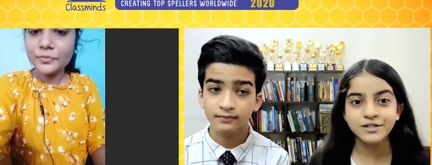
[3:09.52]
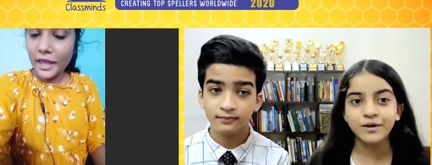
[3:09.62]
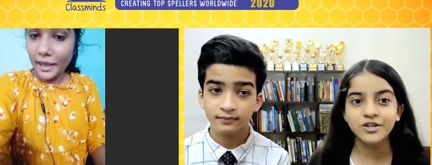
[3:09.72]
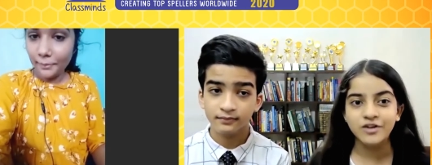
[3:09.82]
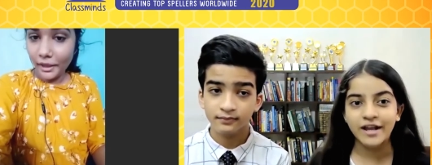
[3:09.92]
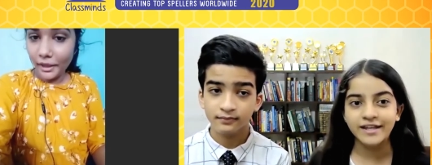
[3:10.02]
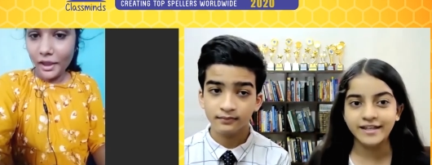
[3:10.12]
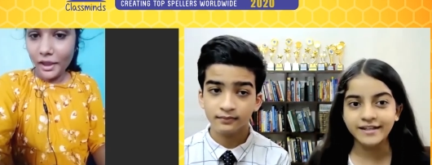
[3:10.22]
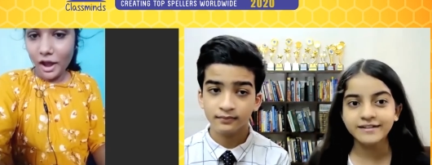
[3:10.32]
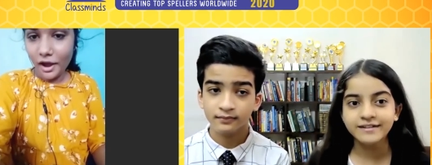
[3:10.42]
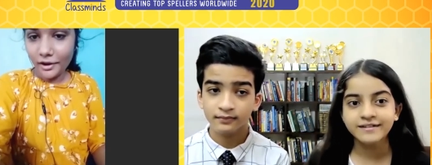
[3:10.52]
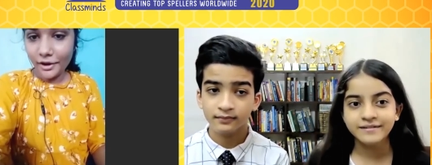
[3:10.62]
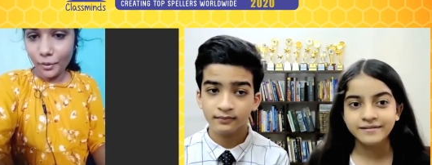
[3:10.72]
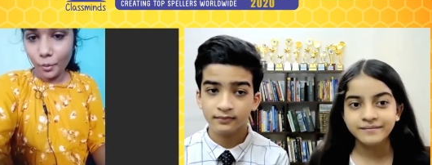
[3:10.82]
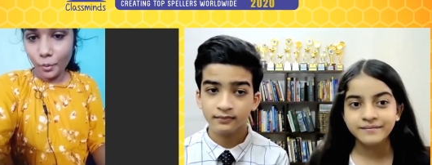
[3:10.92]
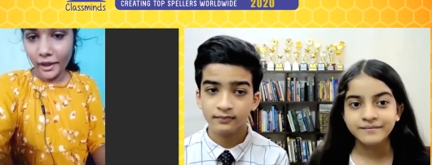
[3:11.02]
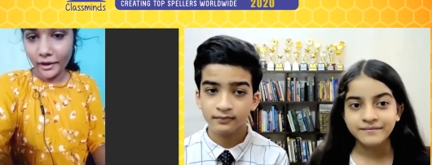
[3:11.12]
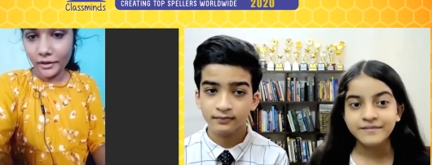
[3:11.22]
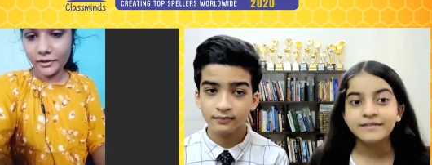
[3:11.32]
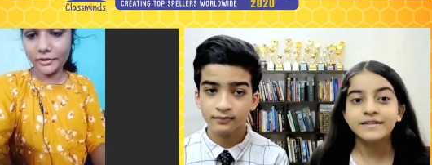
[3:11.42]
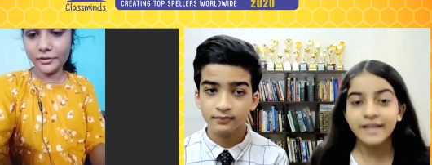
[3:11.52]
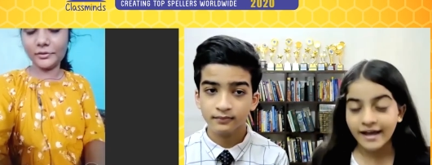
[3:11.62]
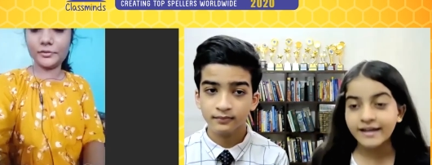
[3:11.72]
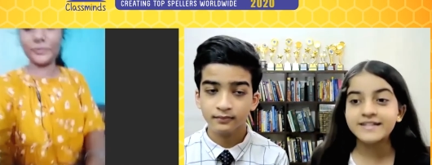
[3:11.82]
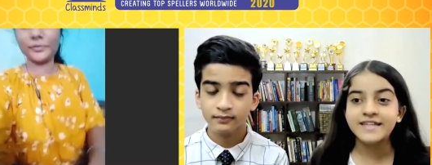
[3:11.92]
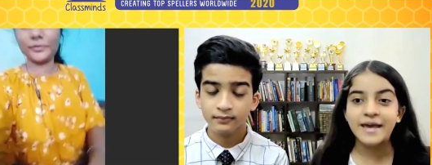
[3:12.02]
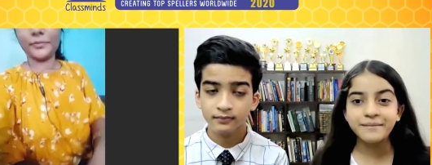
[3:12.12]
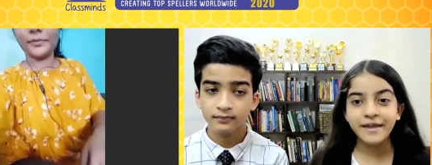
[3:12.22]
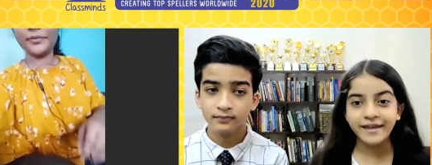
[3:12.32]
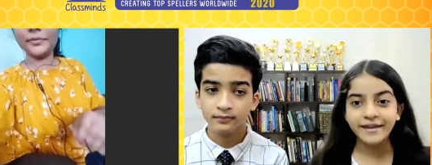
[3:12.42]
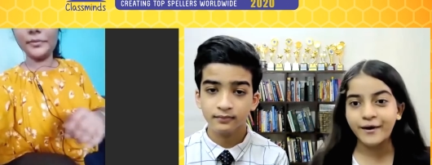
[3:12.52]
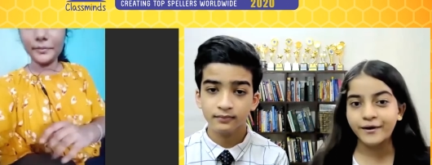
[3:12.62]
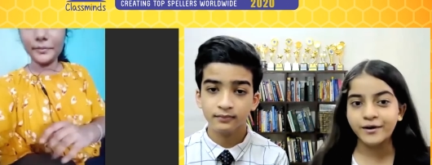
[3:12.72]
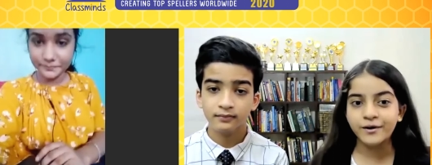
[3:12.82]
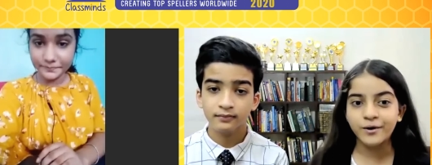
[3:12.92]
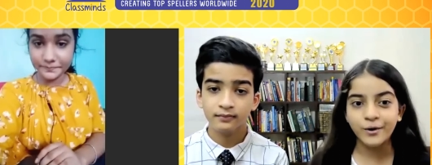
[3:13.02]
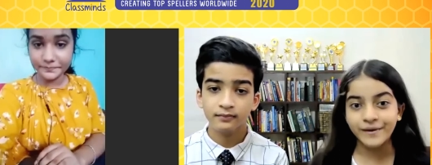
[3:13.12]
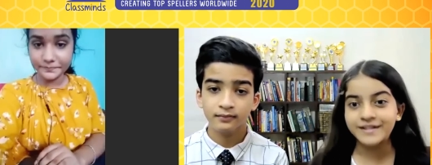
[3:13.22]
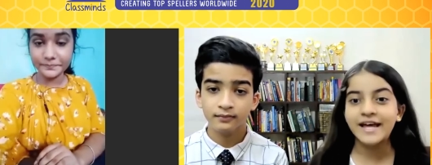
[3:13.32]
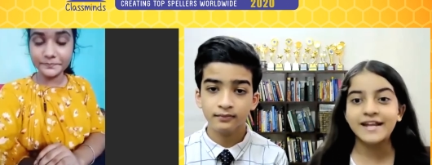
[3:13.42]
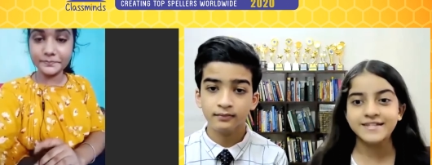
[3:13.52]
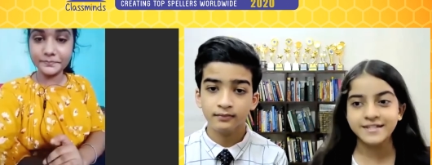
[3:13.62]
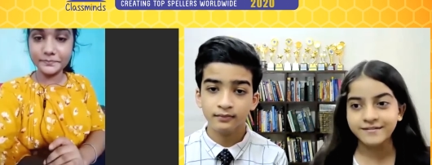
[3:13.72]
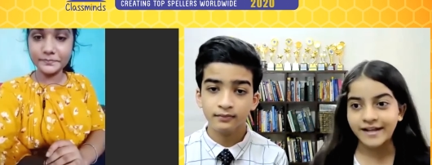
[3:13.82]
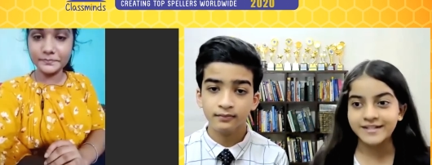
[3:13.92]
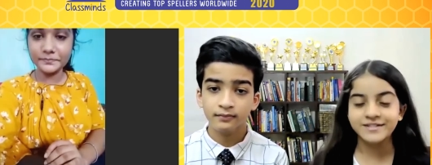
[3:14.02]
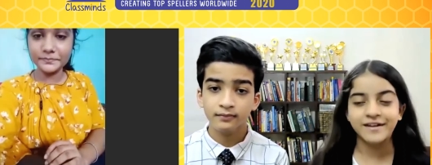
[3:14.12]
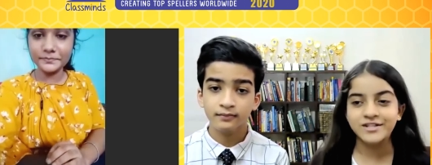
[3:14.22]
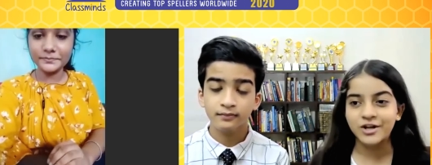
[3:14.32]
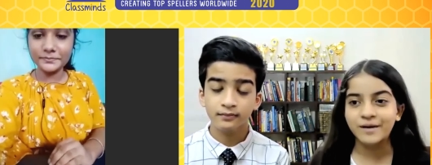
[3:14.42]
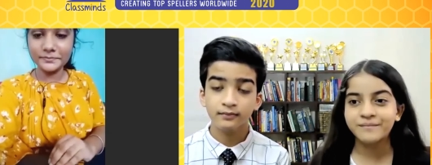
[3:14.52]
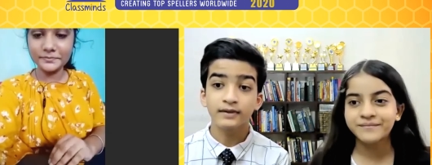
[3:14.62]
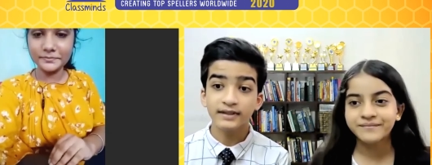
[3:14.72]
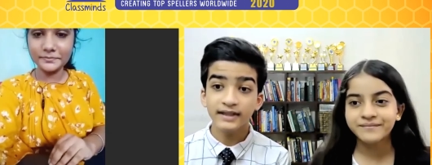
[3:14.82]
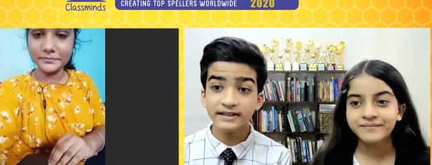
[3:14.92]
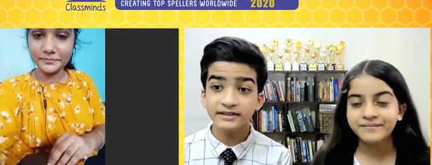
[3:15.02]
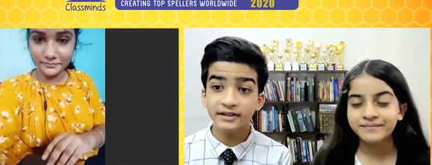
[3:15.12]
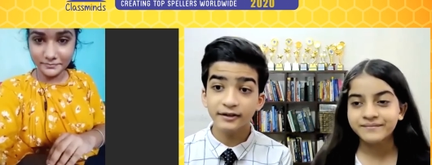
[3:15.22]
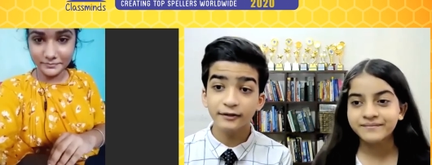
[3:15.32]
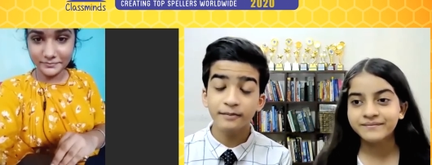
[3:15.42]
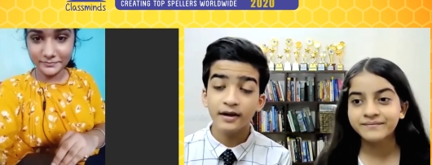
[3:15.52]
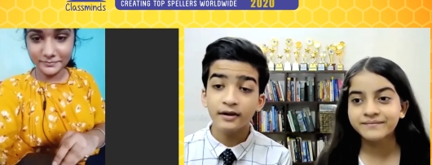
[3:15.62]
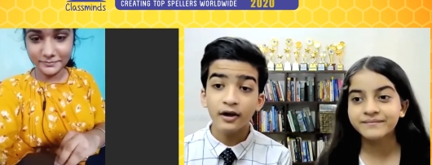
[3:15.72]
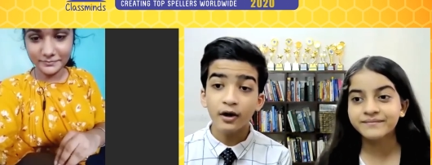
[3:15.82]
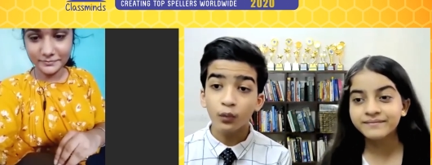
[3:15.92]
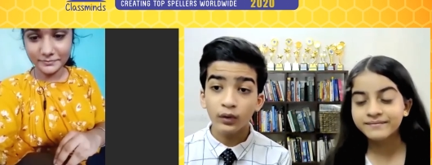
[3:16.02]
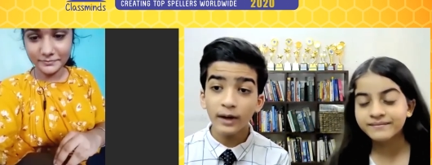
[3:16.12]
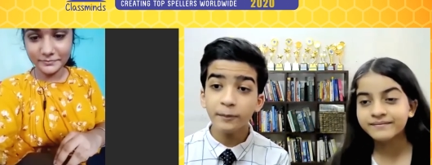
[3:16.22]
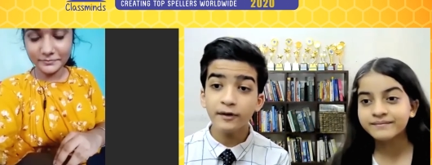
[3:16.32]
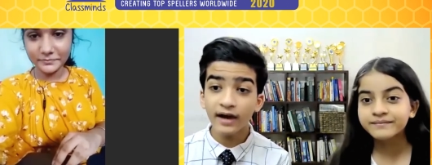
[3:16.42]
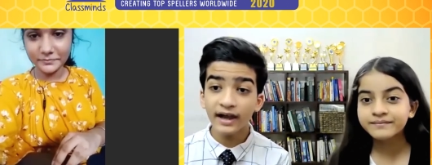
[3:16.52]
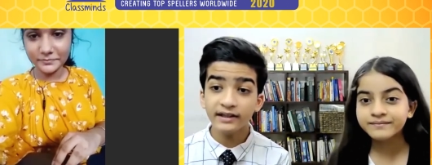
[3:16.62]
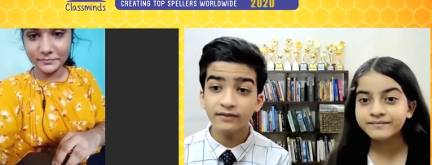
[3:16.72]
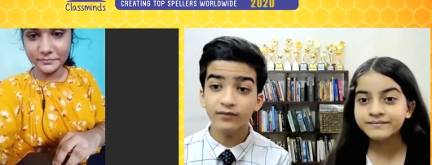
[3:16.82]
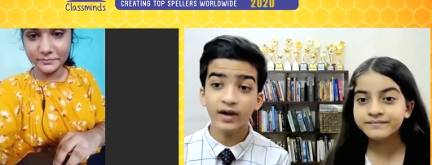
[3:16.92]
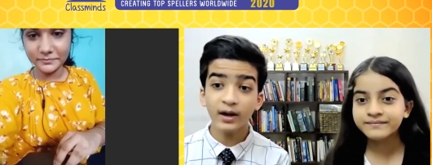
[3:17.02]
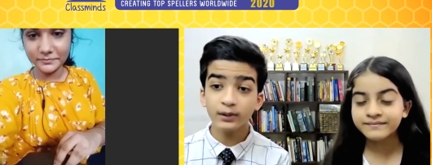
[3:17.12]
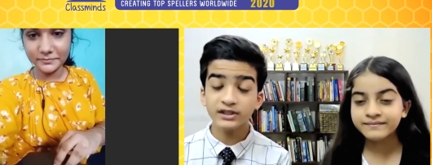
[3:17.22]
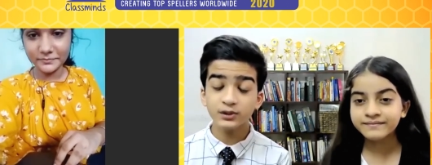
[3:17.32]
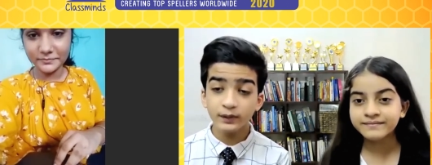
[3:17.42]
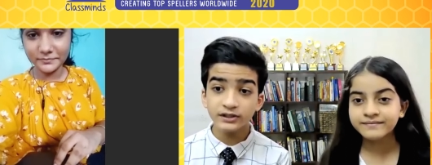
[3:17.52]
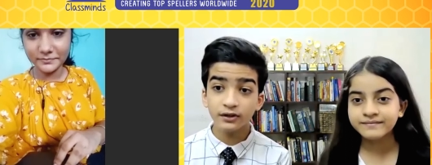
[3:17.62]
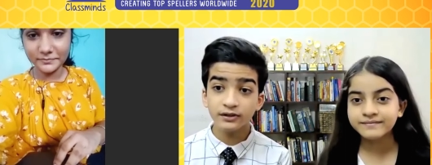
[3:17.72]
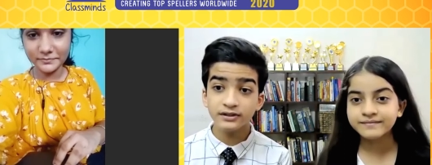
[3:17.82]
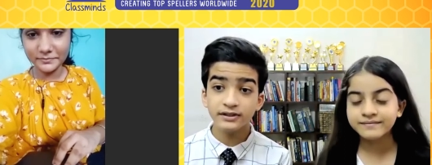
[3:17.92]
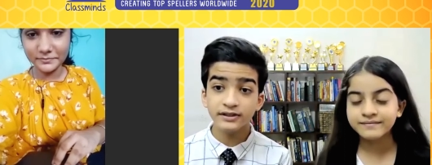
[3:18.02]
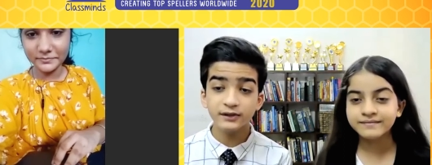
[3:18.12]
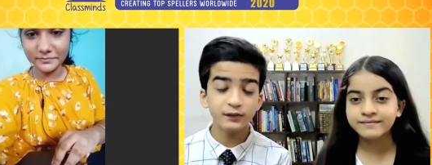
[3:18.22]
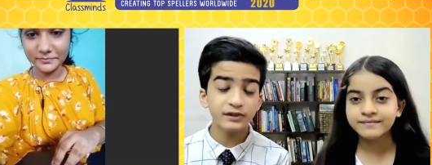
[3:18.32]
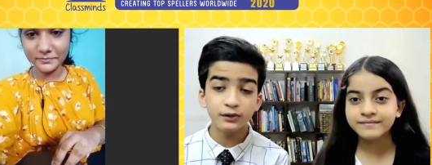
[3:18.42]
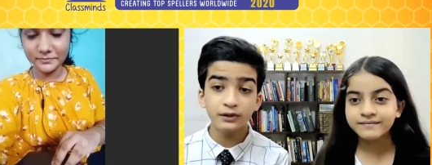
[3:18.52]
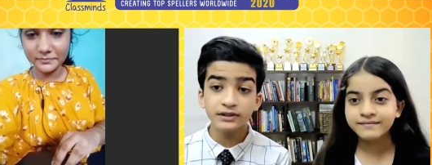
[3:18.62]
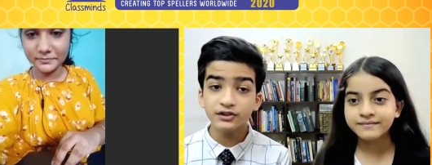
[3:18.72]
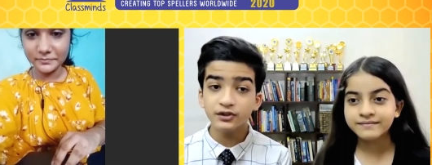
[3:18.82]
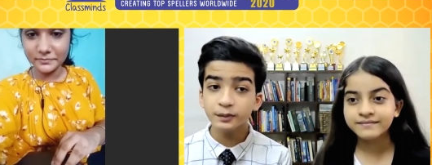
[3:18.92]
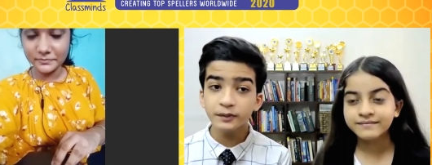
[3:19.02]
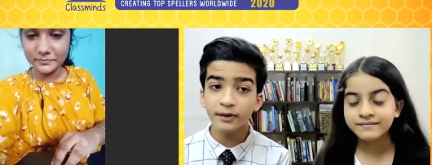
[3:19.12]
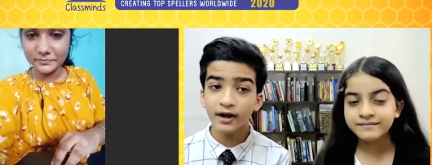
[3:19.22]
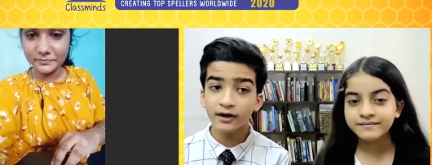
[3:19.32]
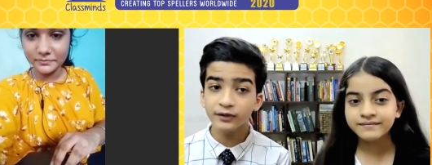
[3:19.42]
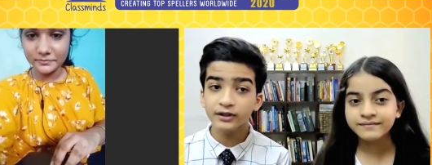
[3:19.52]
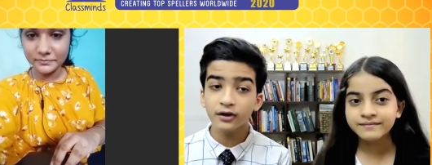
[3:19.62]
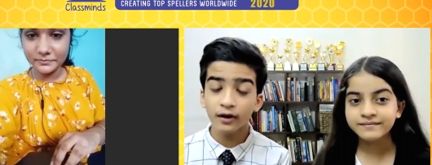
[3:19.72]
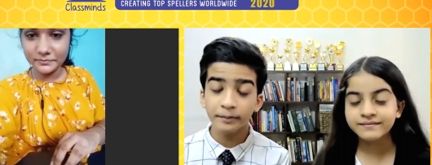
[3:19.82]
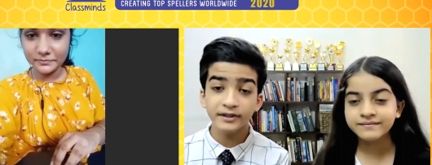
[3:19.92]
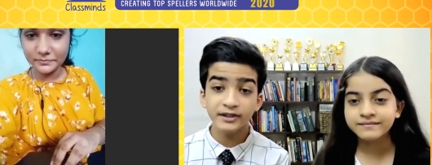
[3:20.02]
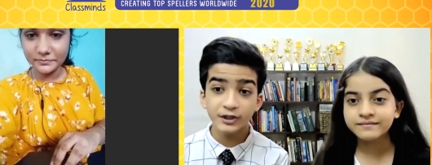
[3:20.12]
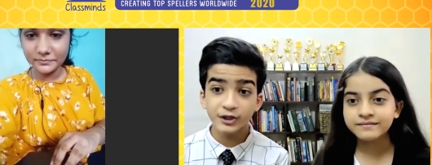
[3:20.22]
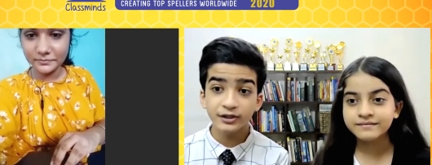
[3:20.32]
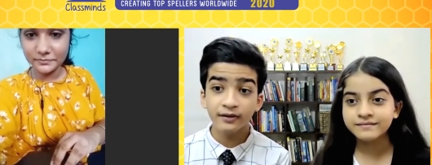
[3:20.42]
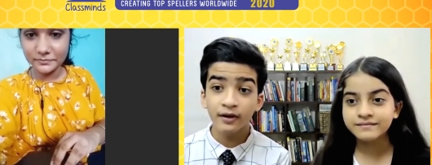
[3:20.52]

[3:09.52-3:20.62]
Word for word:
Speaker 1: M-A-R-R-O-N. Yeah, it's M-A-R-R-O-N. That is correct. Great job.
Speaker 2: That's good. We are providing various resources for students to prepare for the competition.